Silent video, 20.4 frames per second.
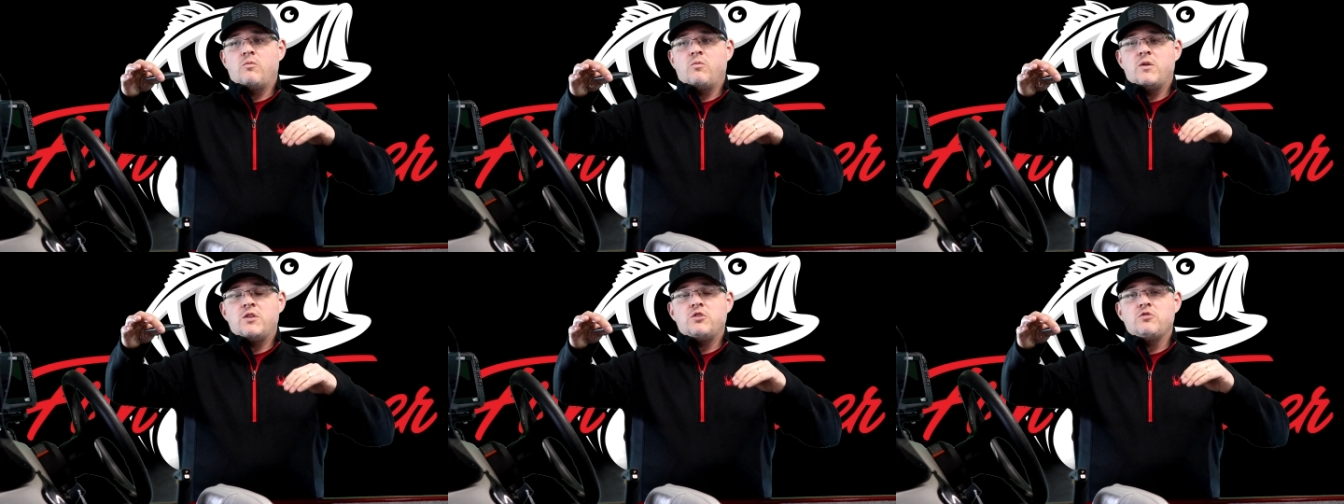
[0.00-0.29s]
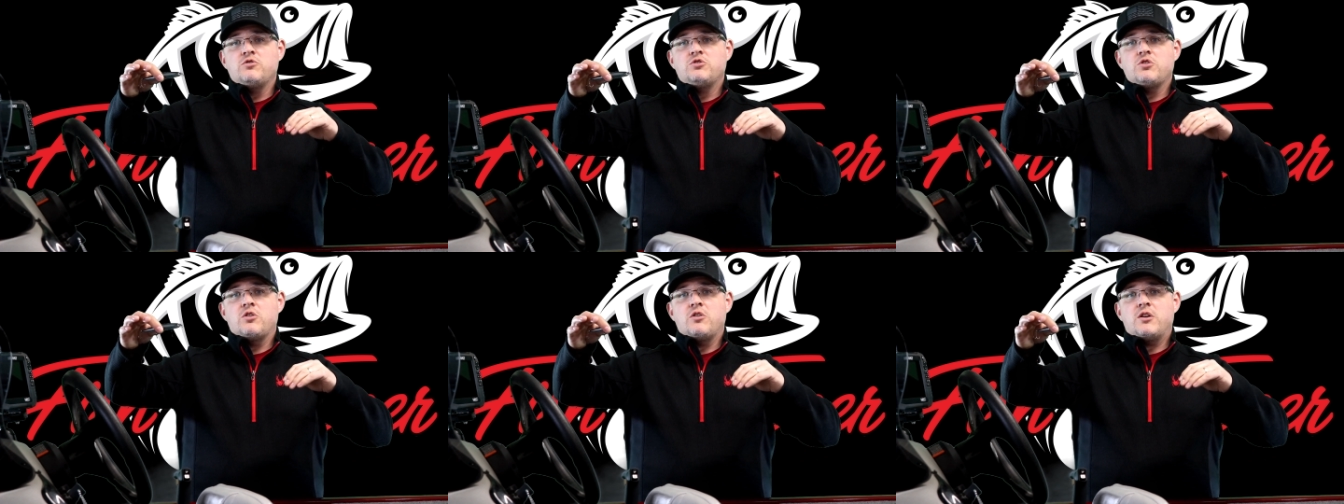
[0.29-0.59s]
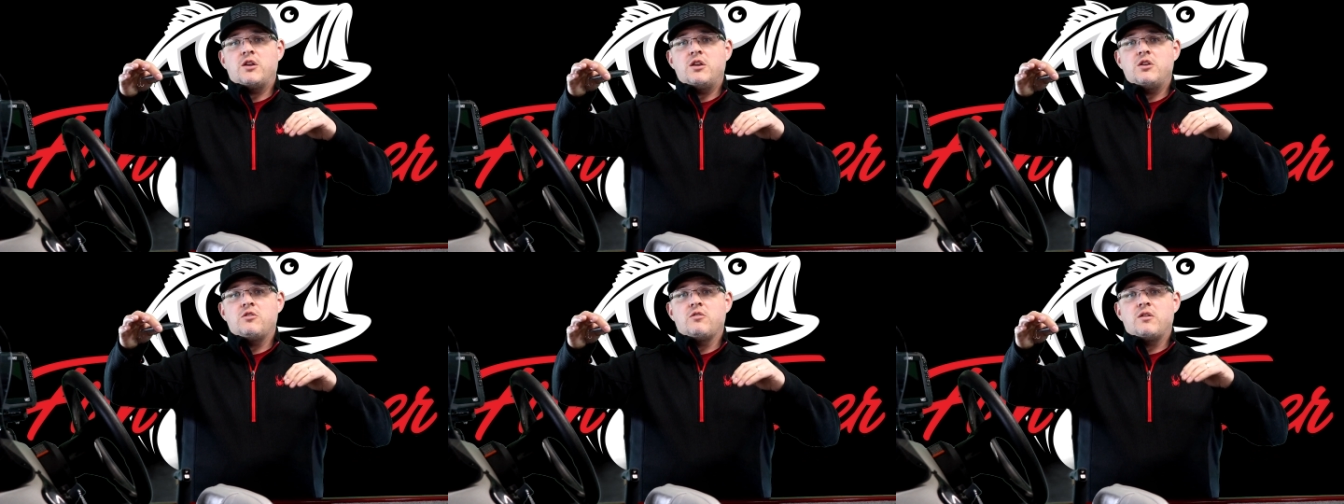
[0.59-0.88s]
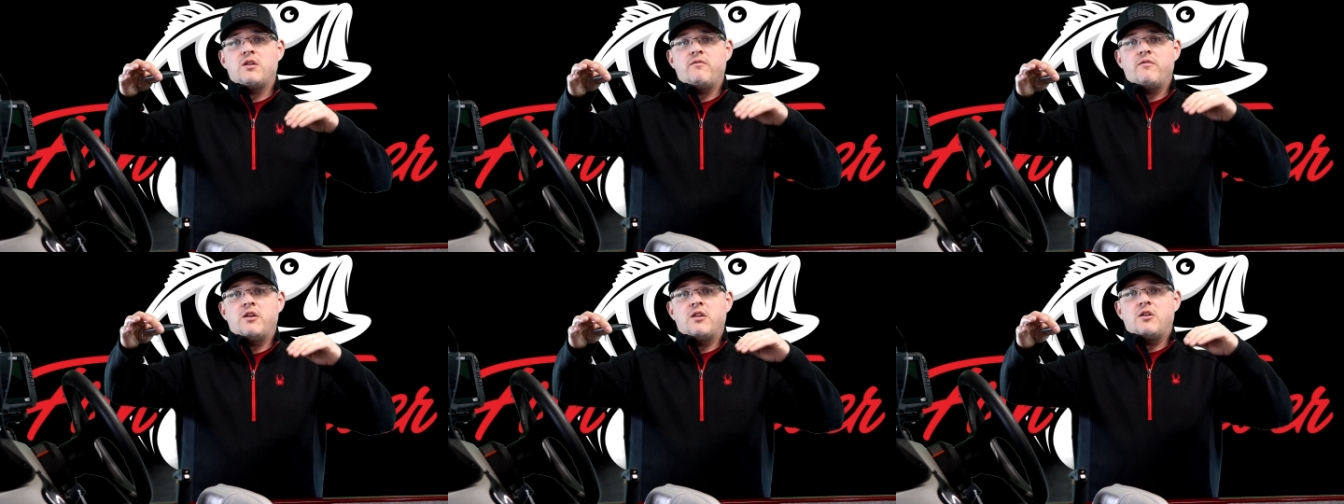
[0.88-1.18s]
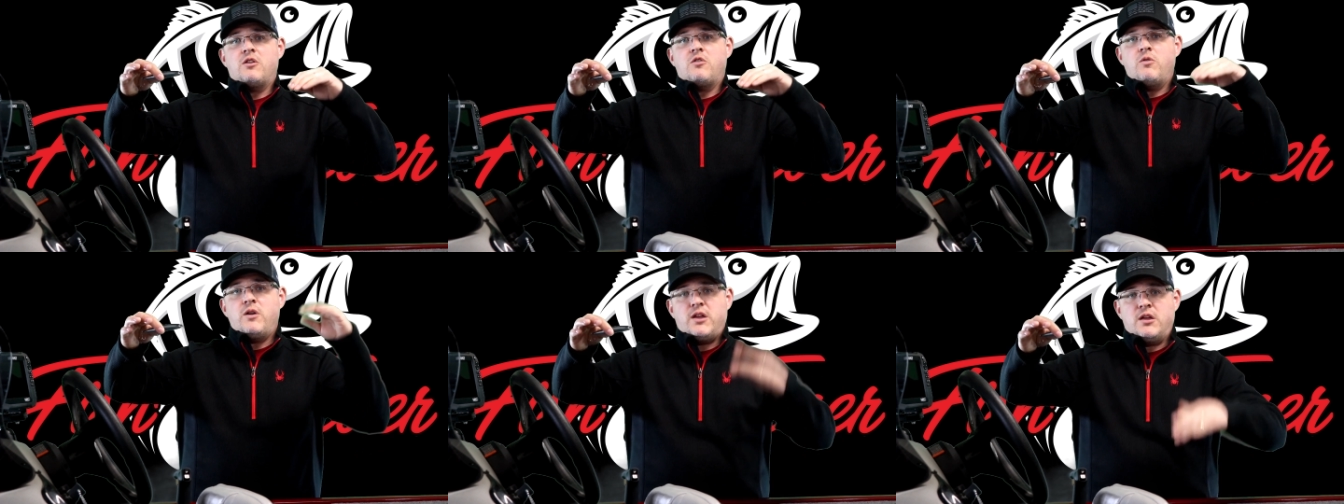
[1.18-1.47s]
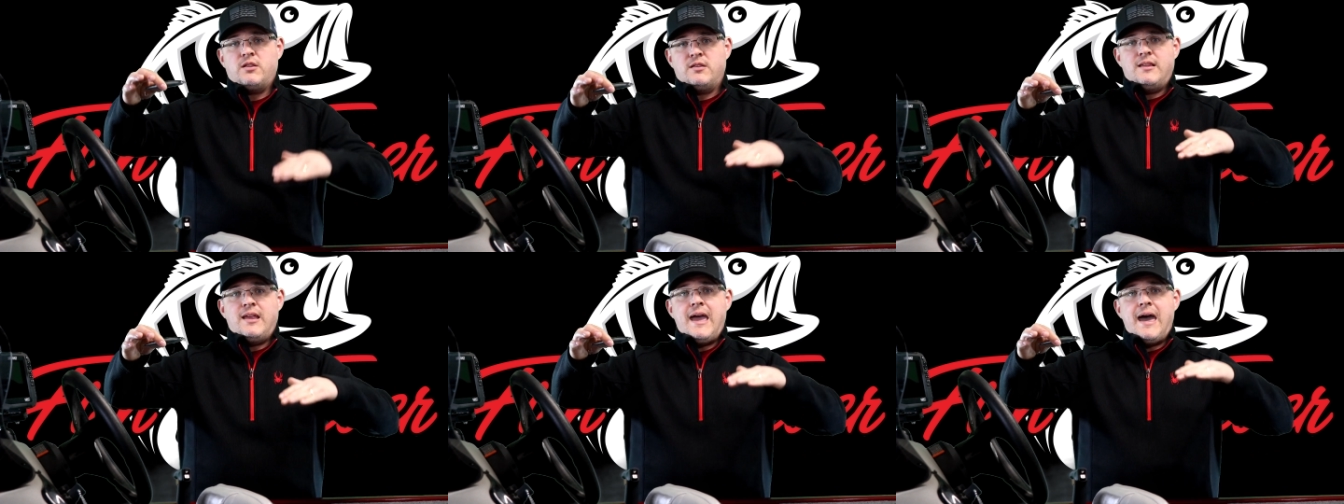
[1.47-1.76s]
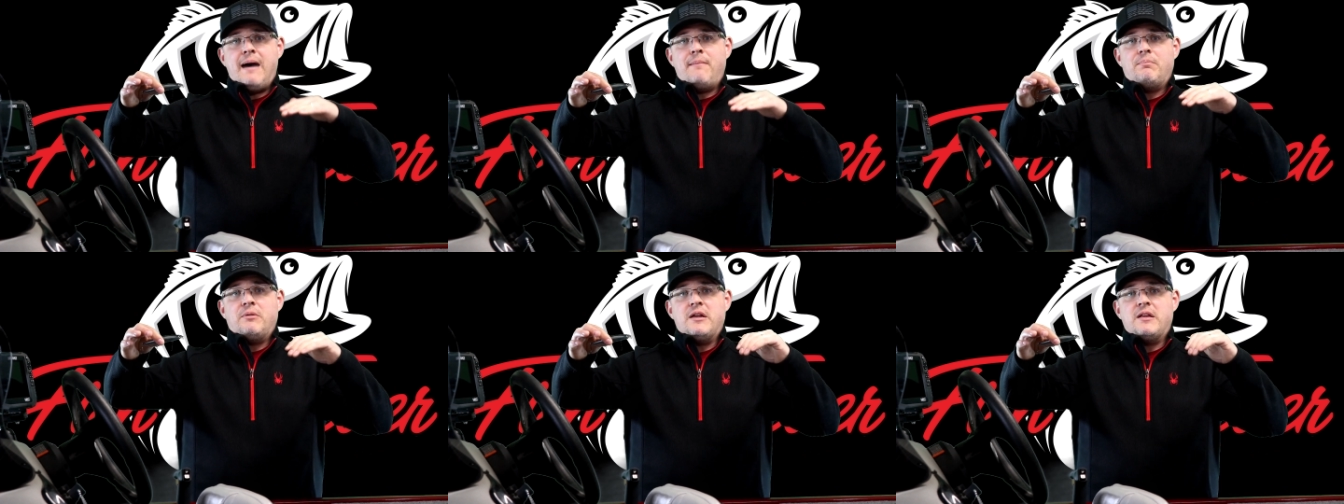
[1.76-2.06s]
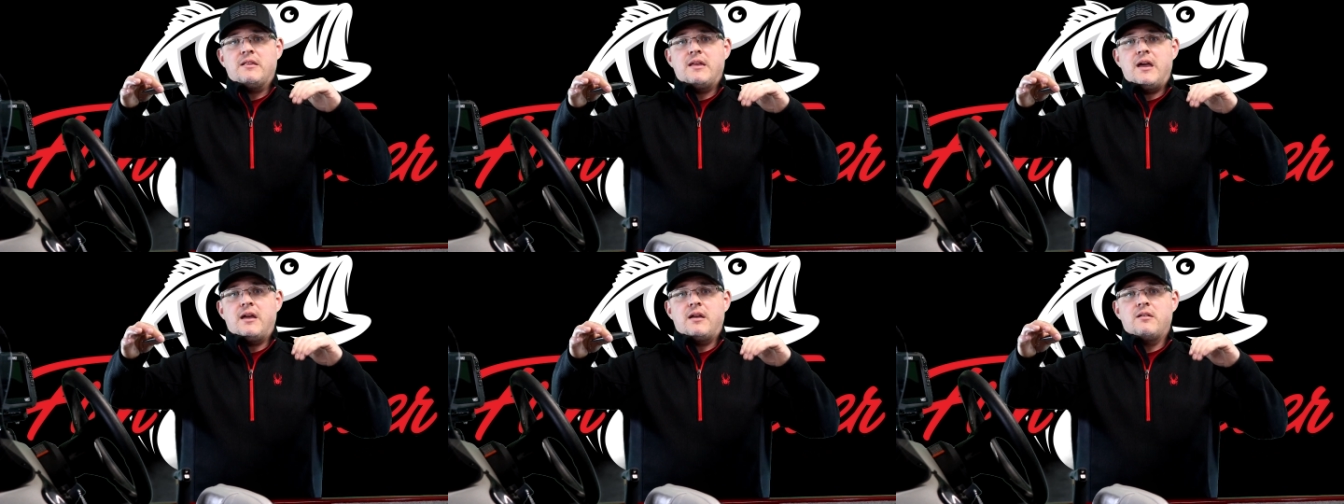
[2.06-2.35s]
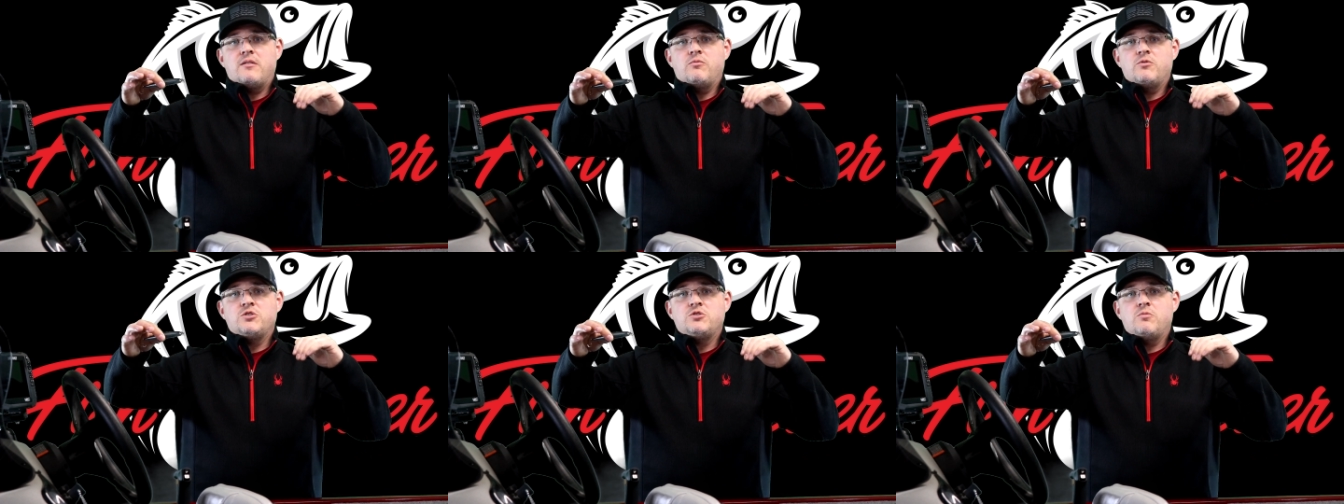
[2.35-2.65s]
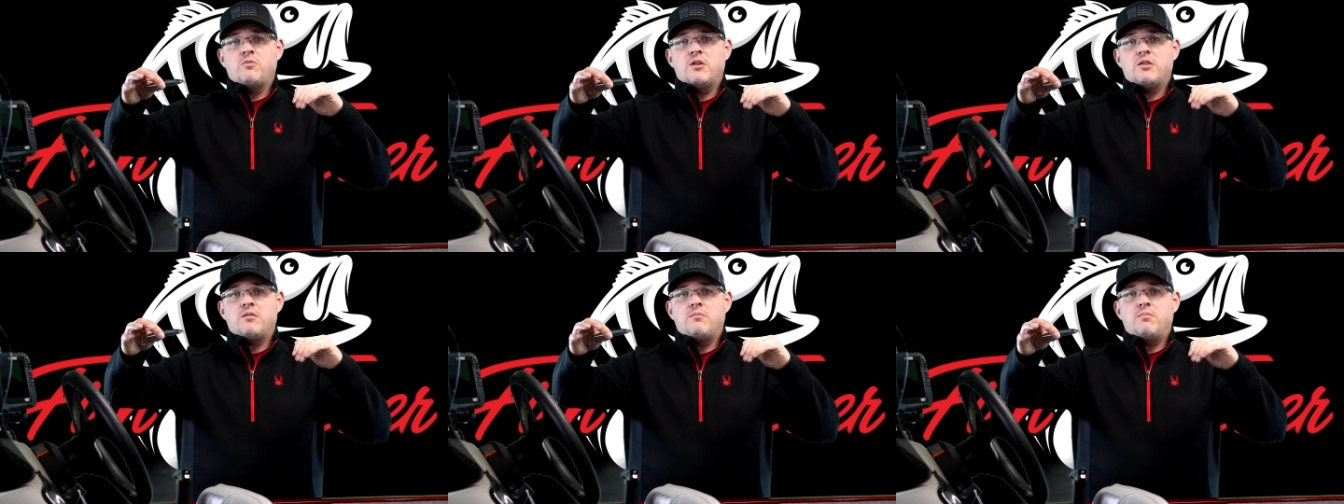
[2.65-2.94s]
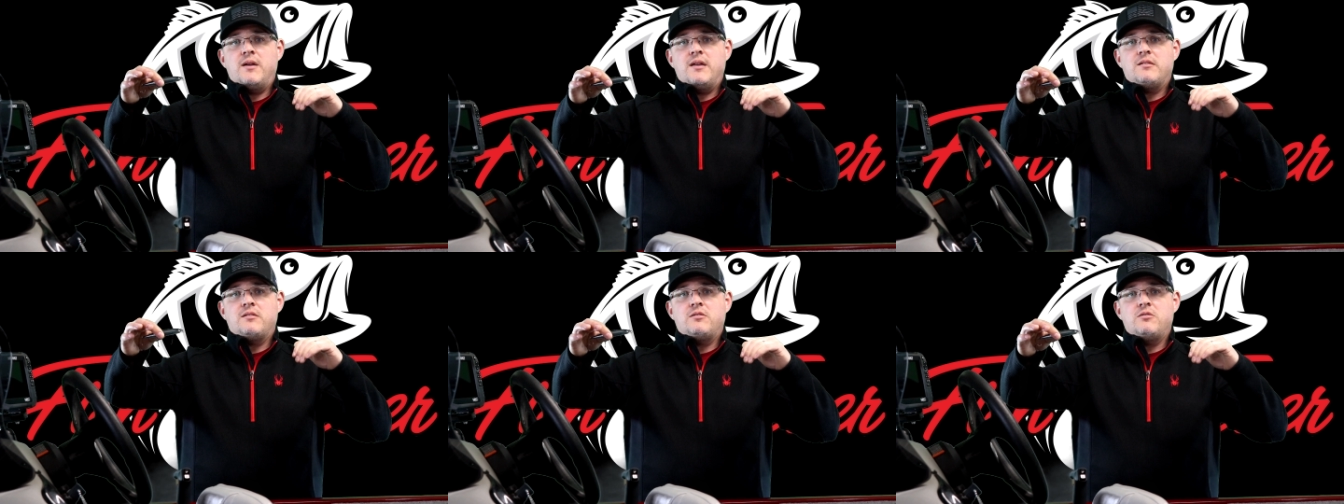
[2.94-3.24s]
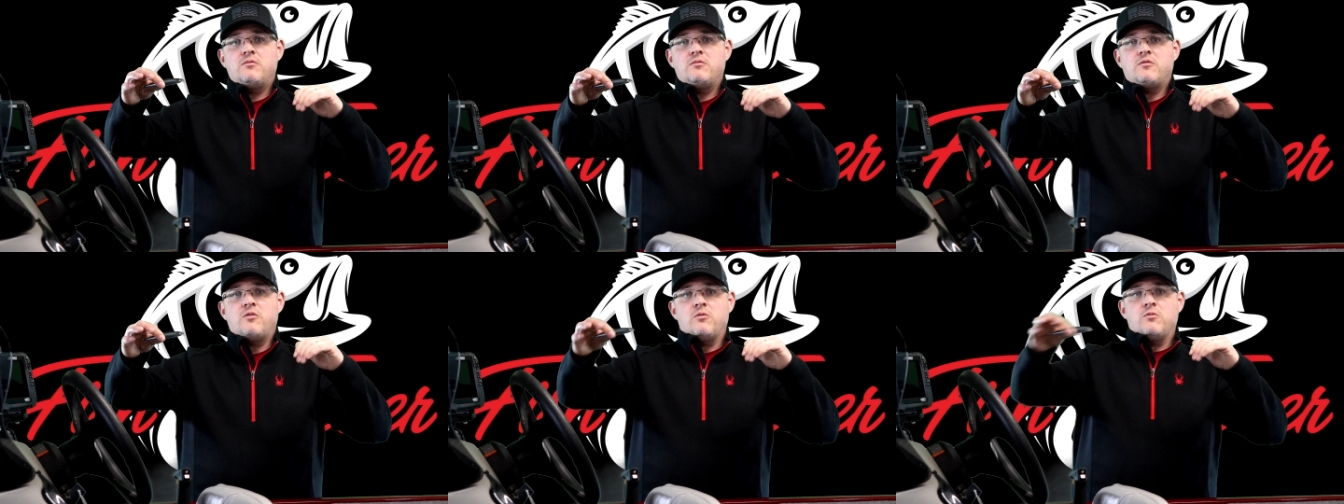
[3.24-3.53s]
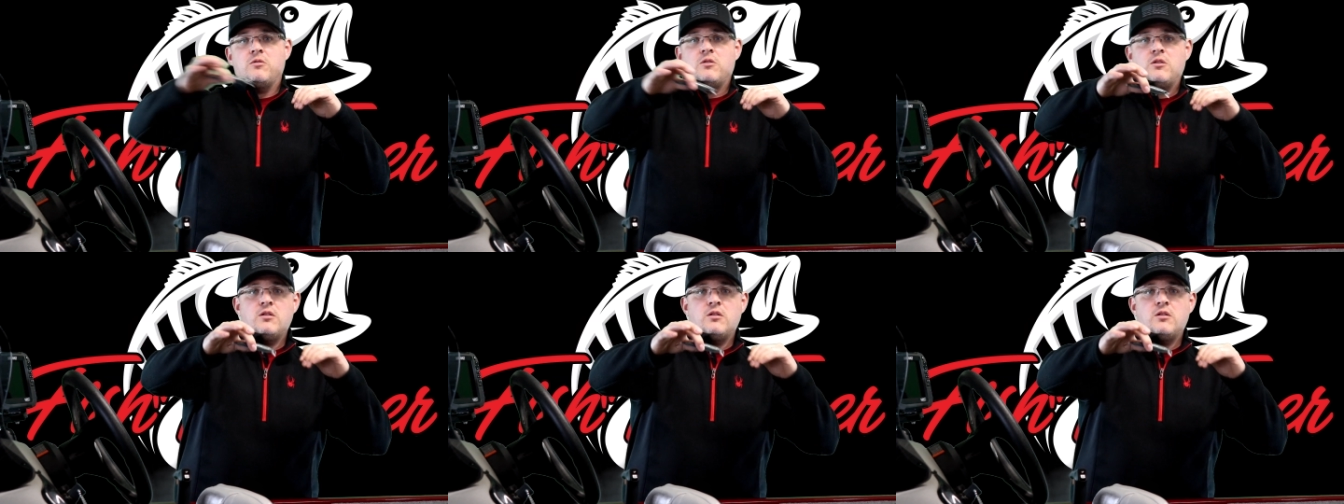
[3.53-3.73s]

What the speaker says: When you jerk it, you're giving it a quick tap like that, because what you want the bait to do is go